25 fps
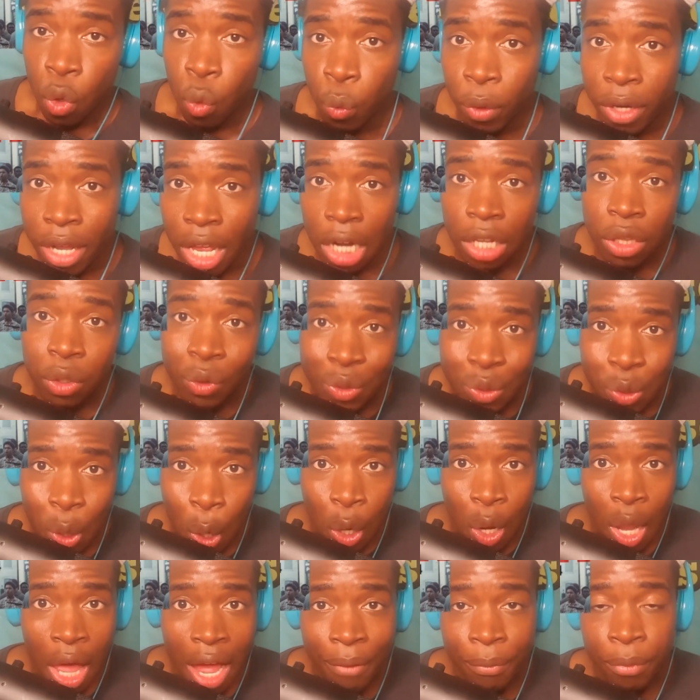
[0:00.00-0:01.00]
We gotta lose
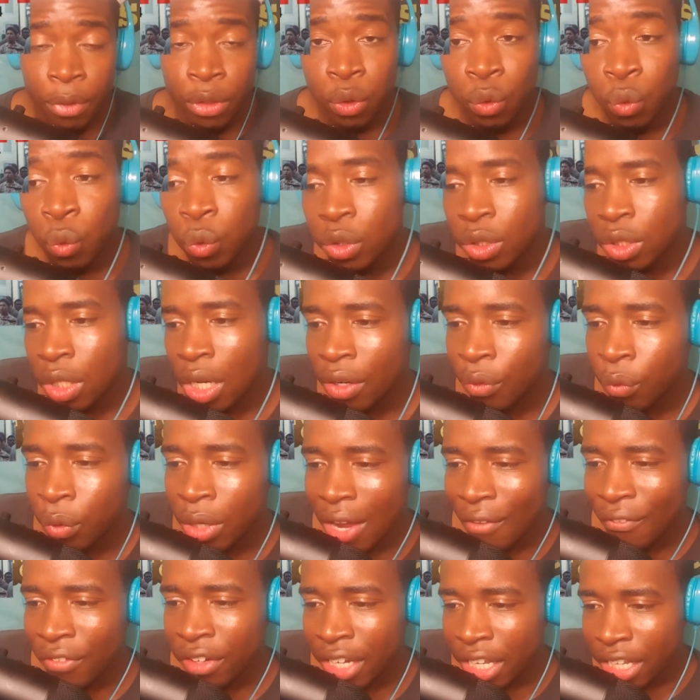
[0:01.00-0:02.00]
our life, or you lose our
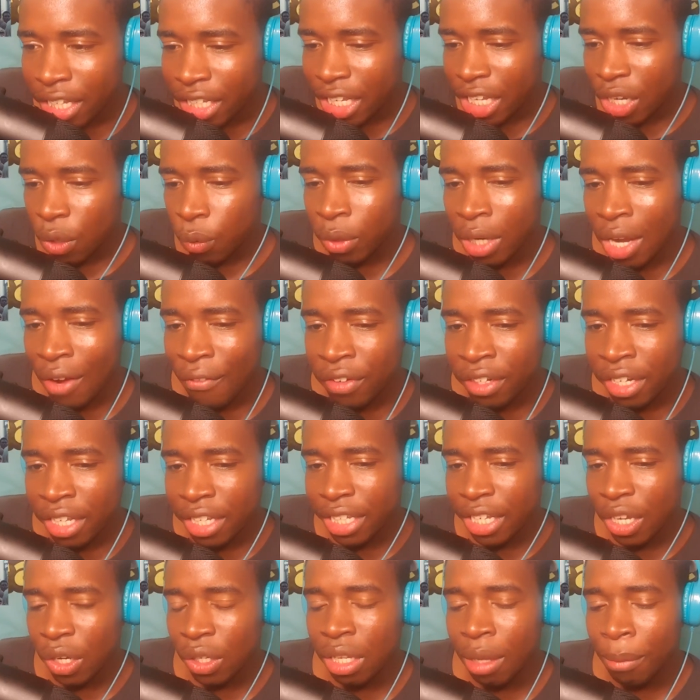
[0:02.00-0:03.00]
whatever they kill, whatever they
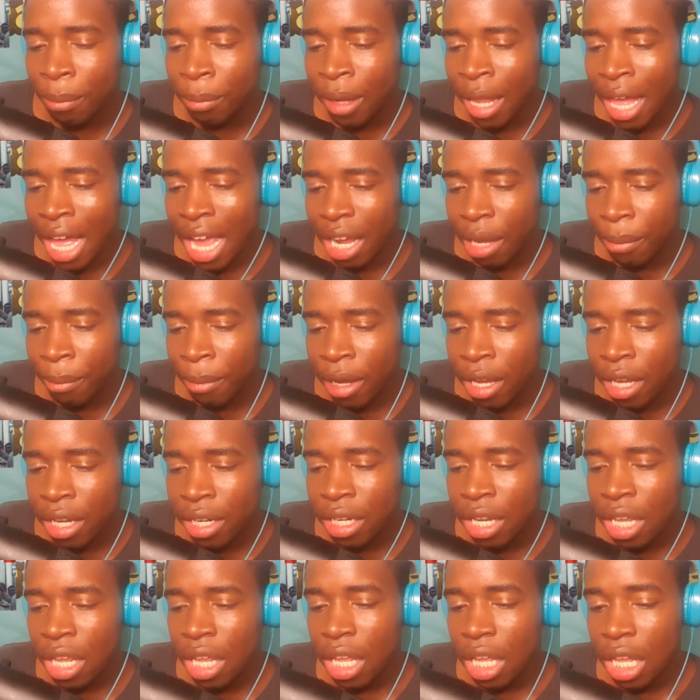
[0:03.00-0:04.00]
kill a black
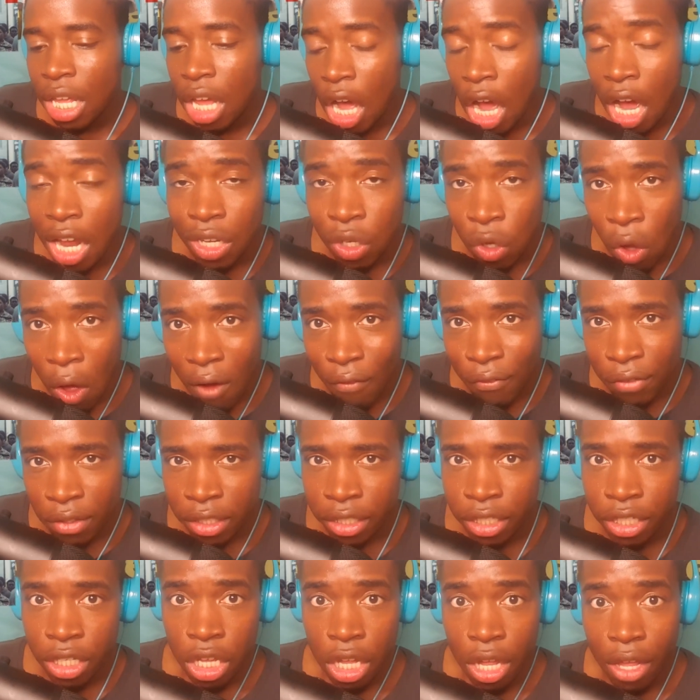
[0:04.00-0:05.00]
man
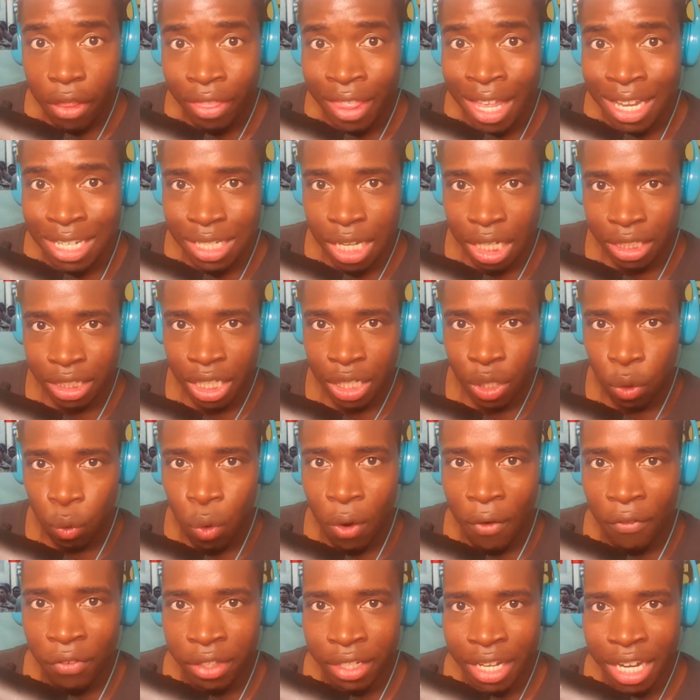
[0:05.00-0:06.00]
unlawfully. That's like the
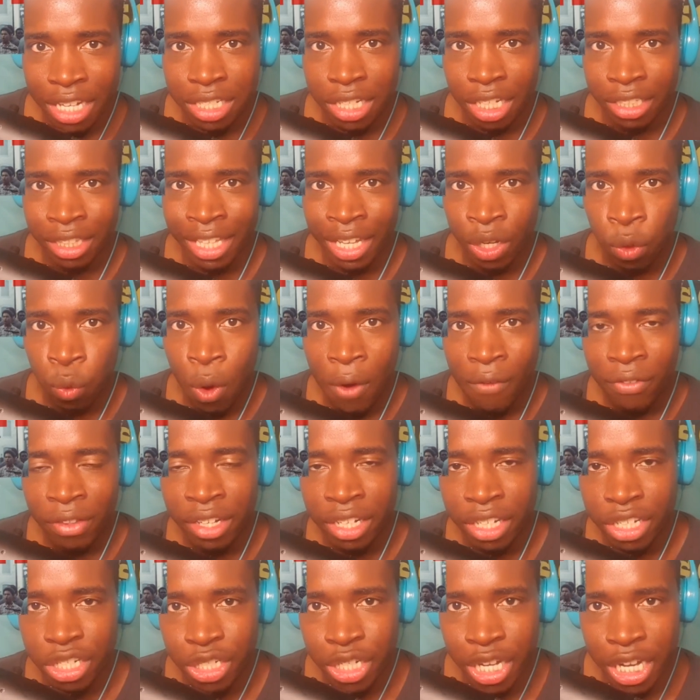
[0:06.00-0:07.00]
equivalent. That's like the
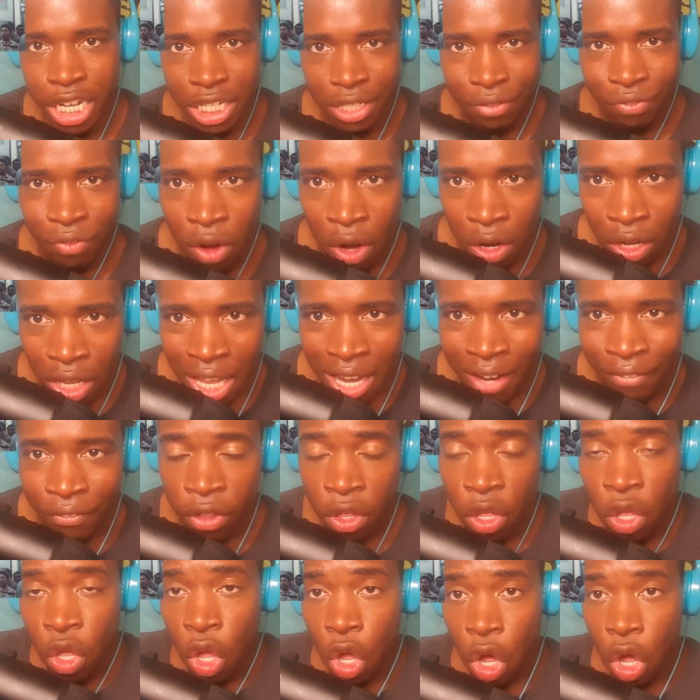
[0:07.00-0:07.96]
equivalent exchange for our life.